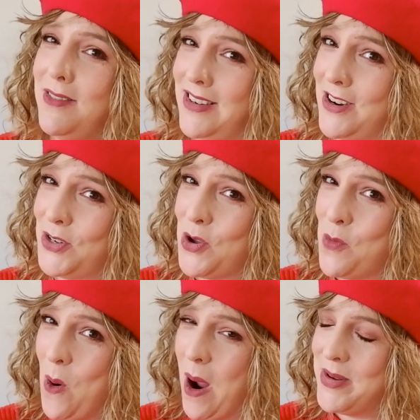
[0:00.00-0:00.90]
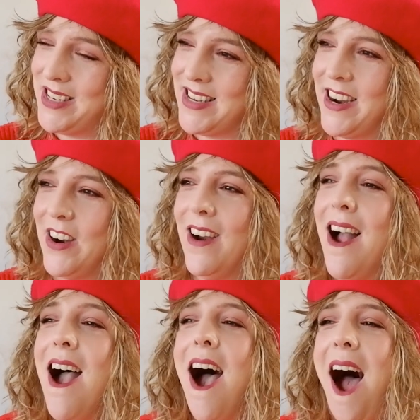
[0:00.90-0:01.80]
There's no promise
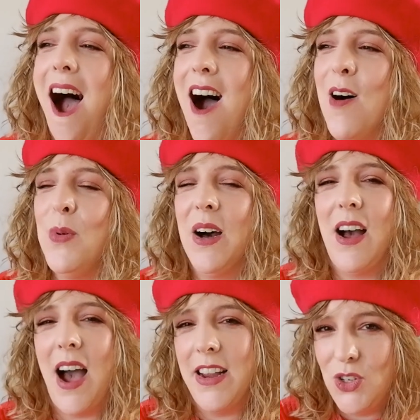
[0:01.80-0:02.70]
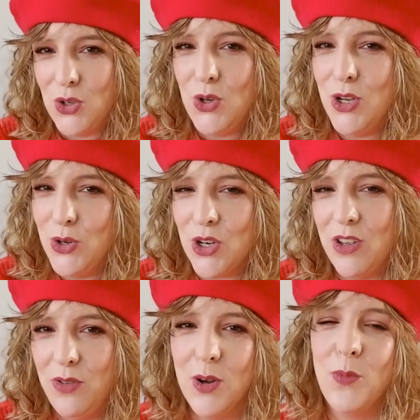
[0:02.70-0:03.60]
here, but I do
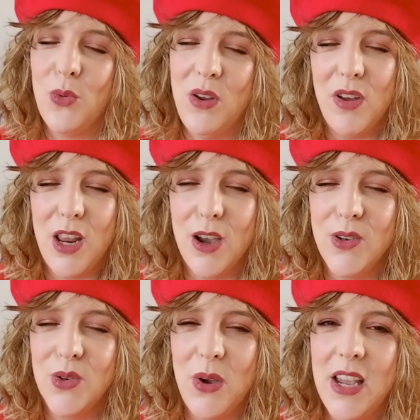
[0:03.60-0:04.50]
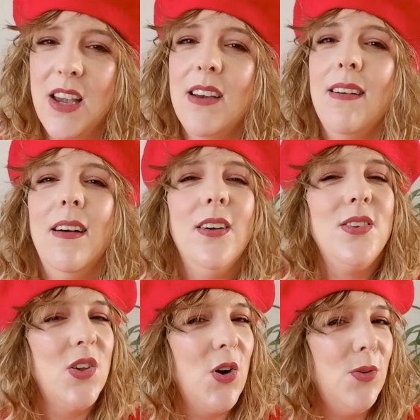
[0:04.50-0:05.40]
usually film 3 videos a week.
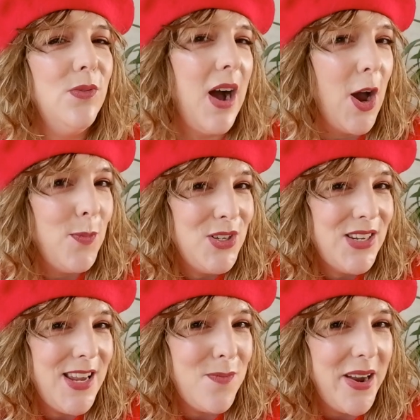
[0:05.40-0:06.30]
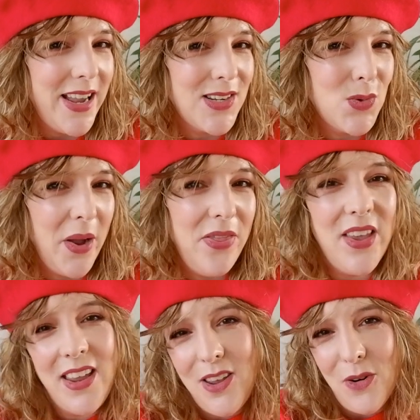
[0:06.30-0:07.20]
So I hope to see you in my next one.
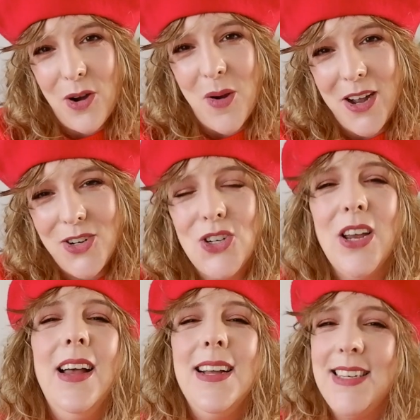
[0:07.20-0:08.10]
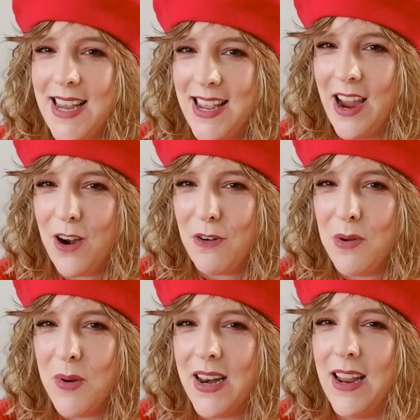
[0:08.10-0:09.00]
Thank you very much. Take care,
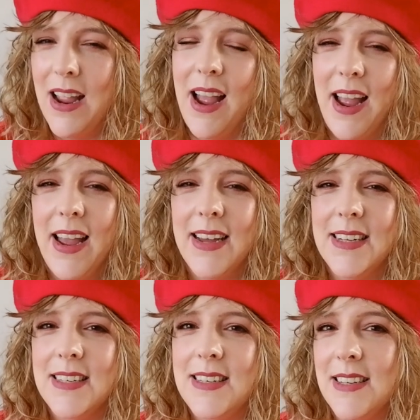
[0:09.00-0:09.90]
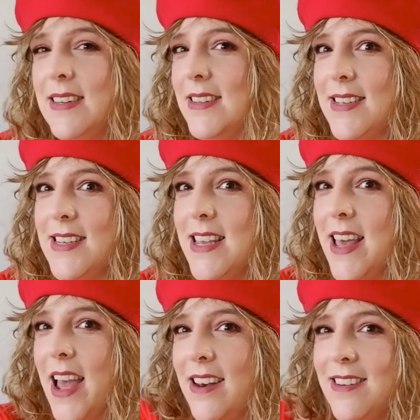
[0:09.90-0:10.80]
everybody, and see you
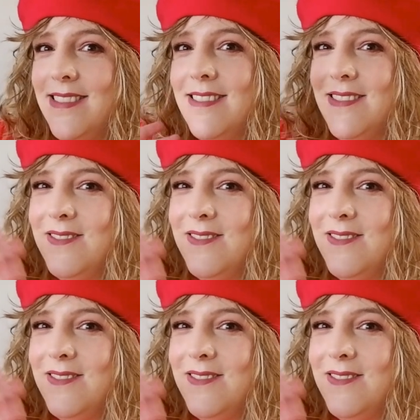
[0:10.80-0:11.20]
then.